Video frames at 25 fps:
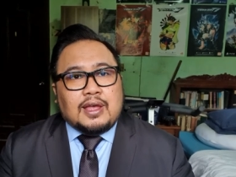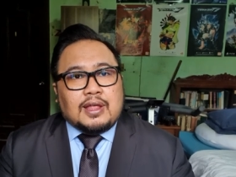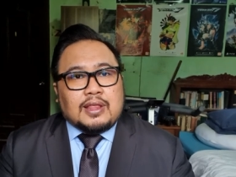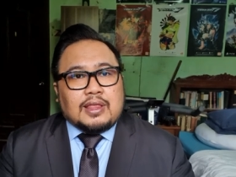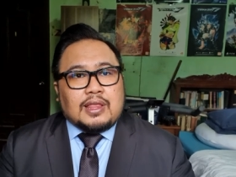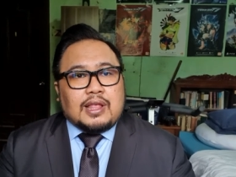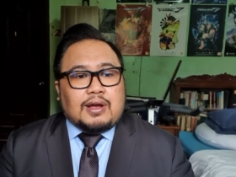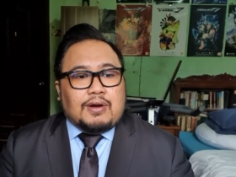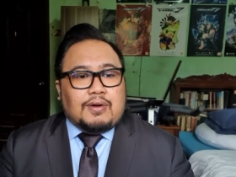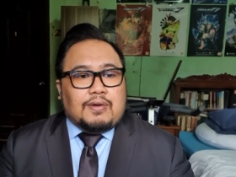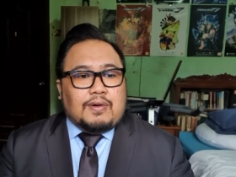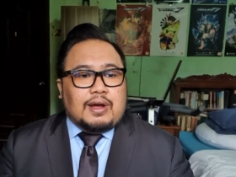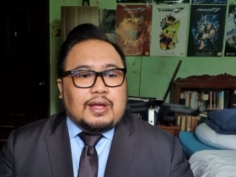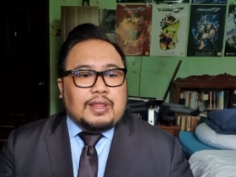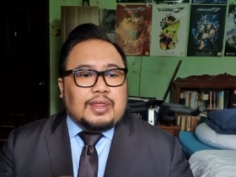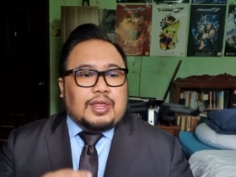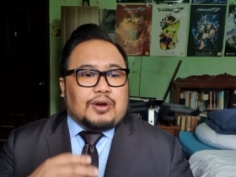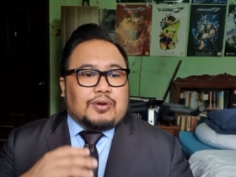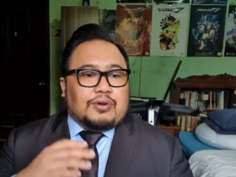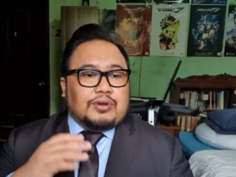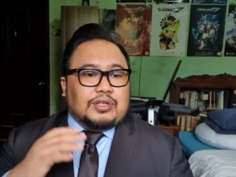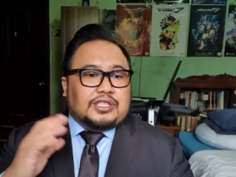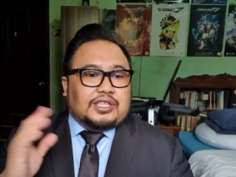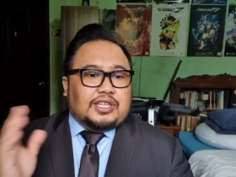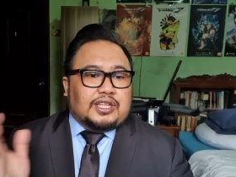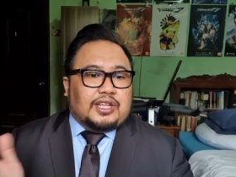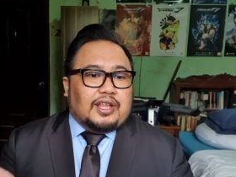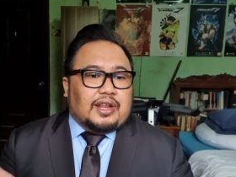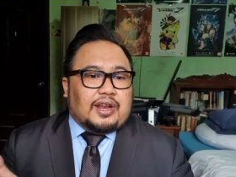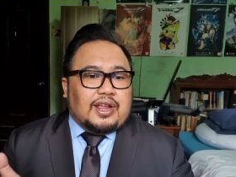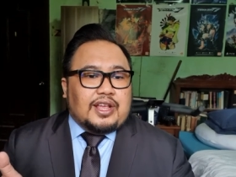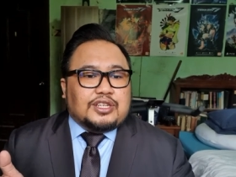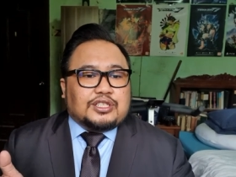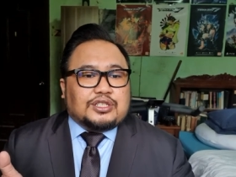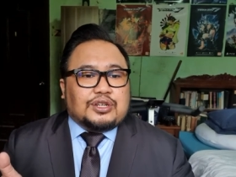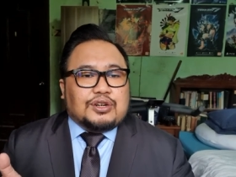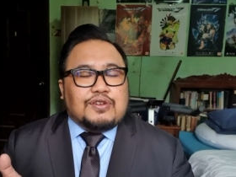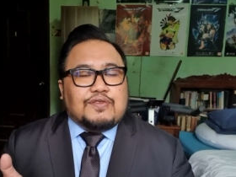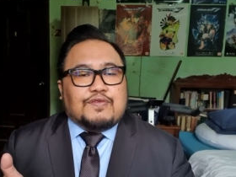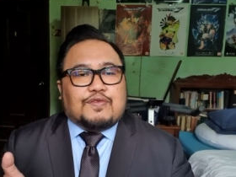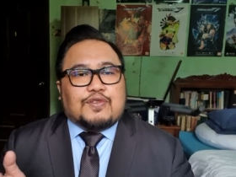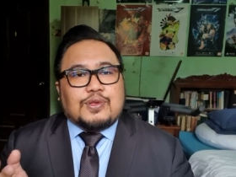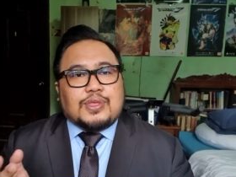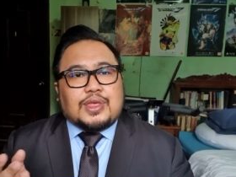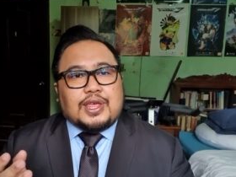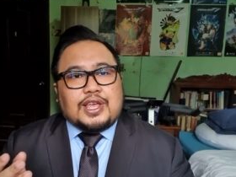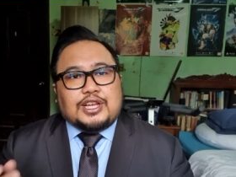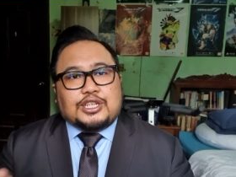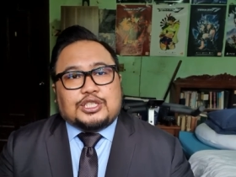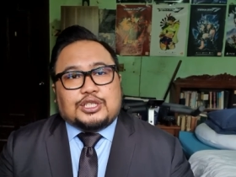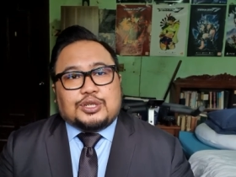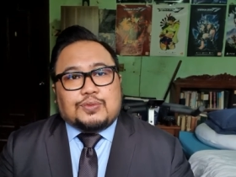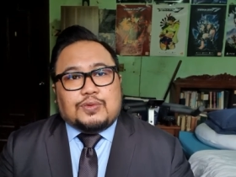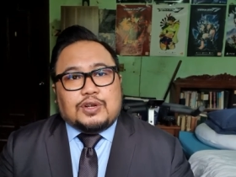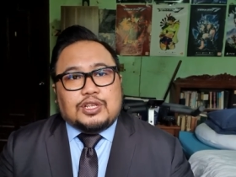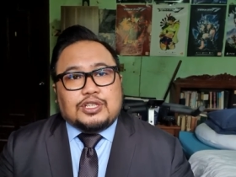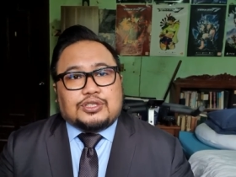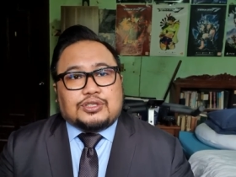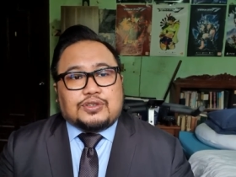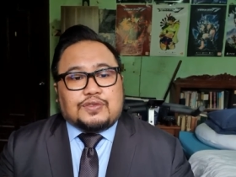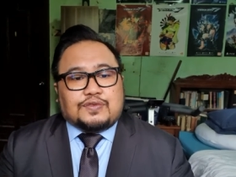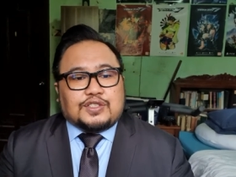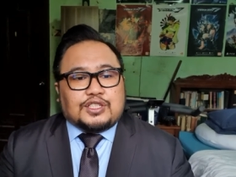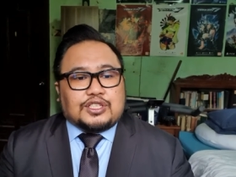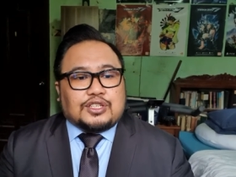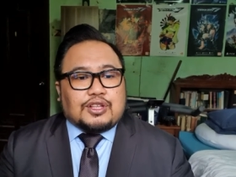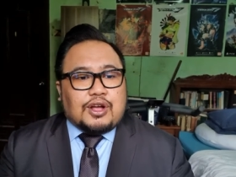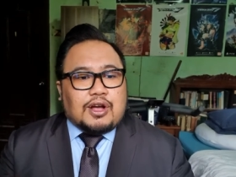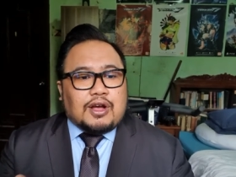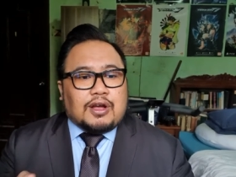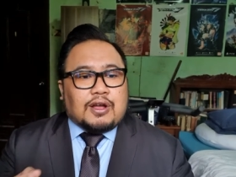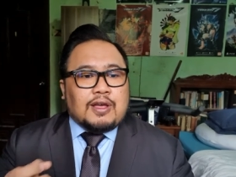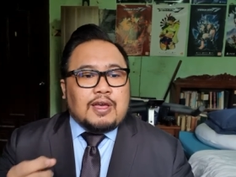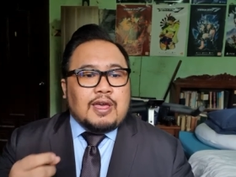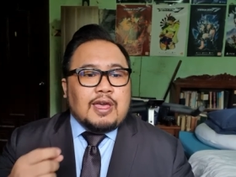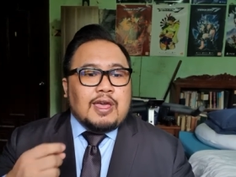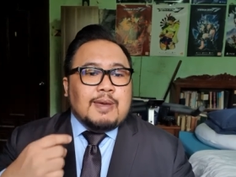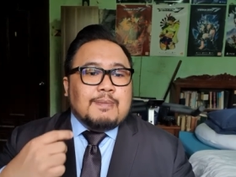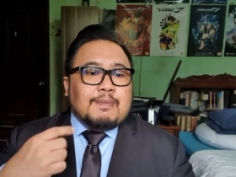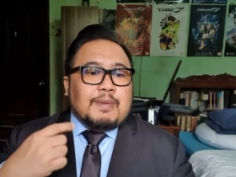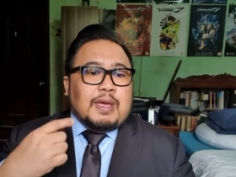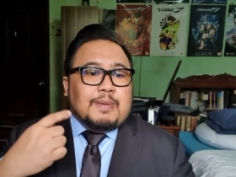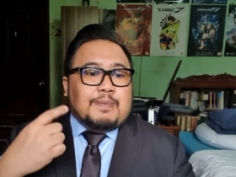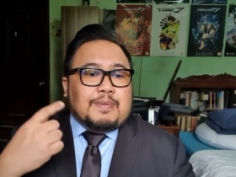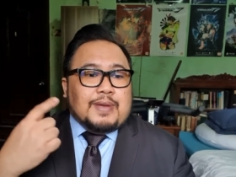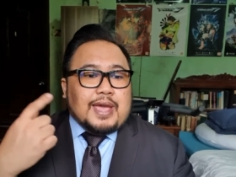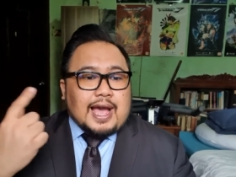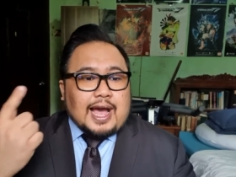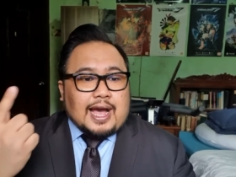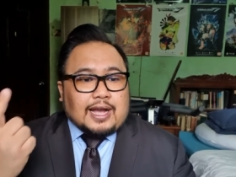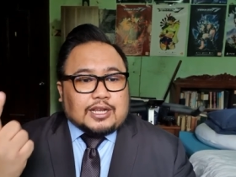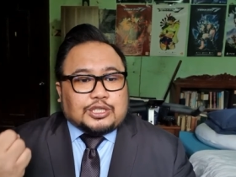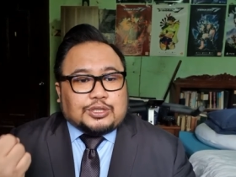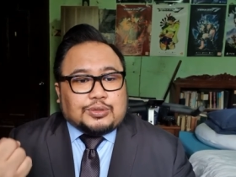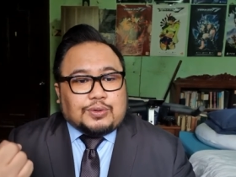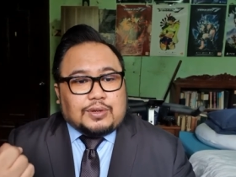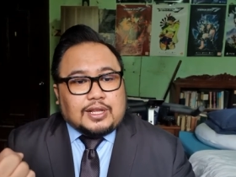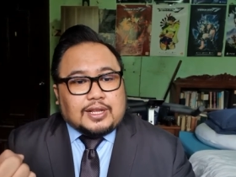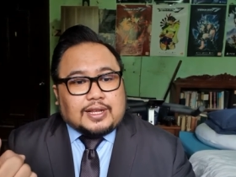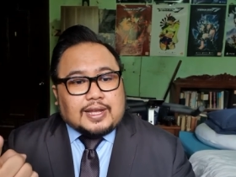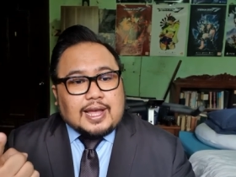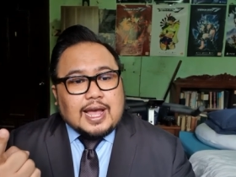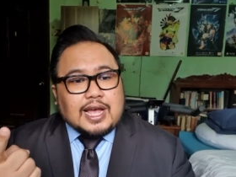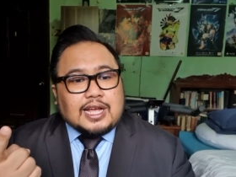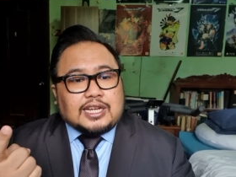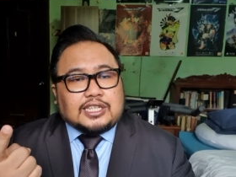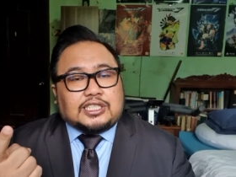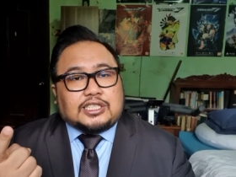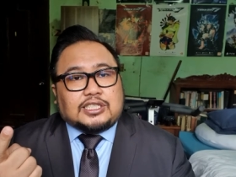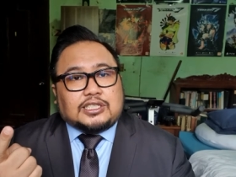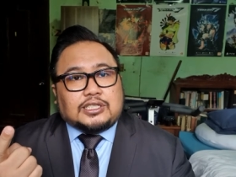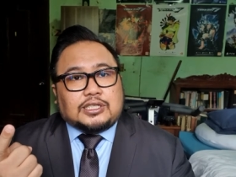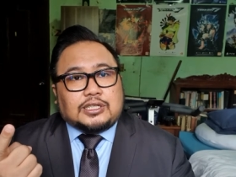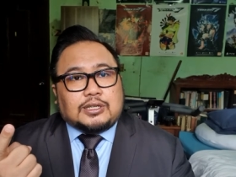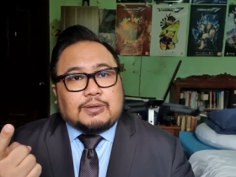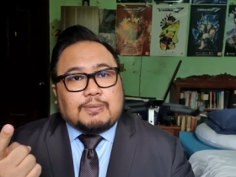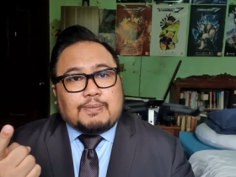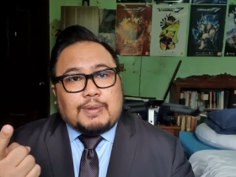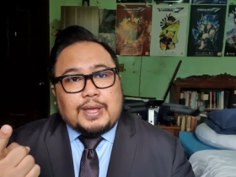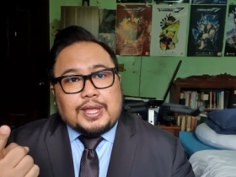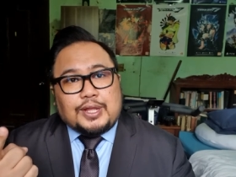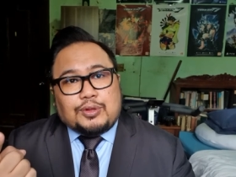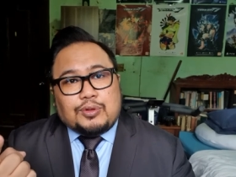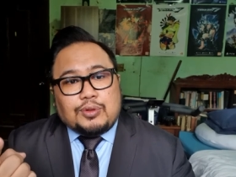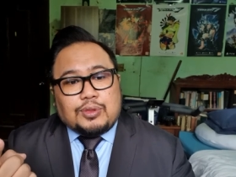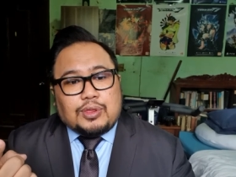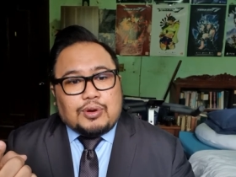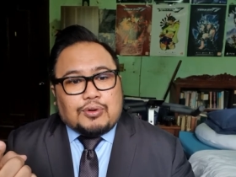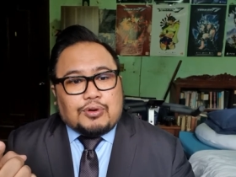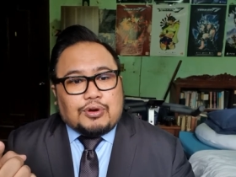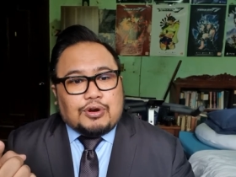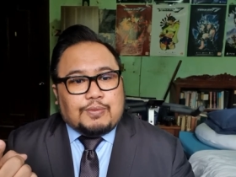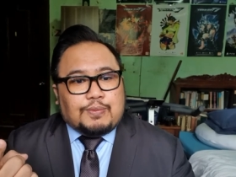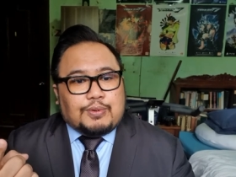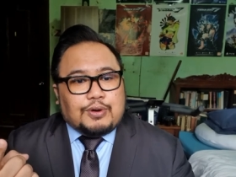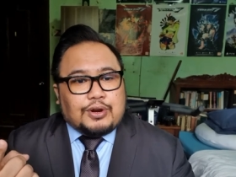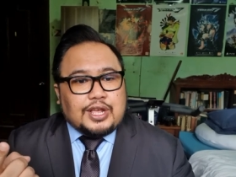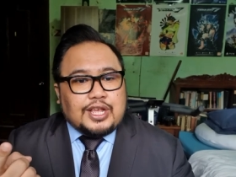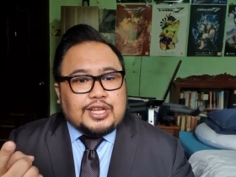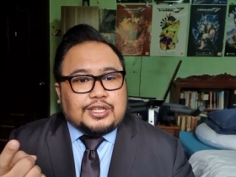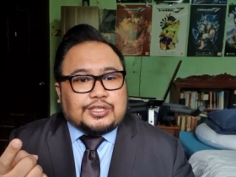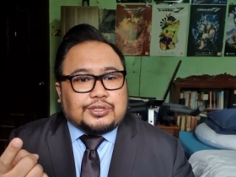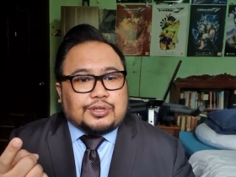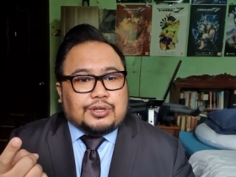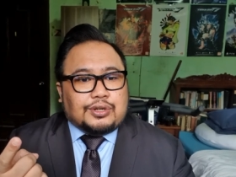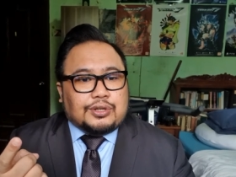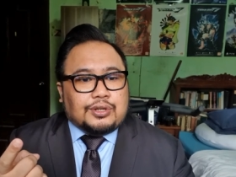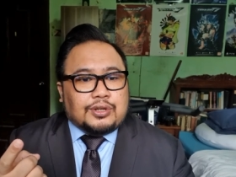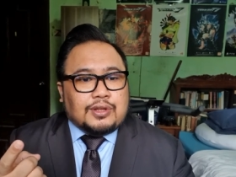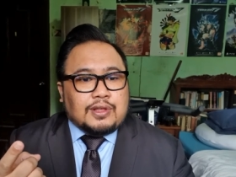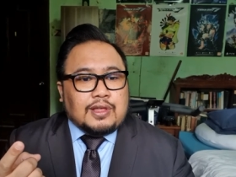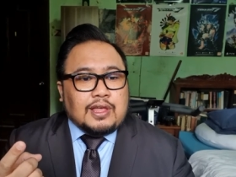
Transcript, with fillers: Now, the consideration for the issuance of stock may be actual cash paid to the corporation.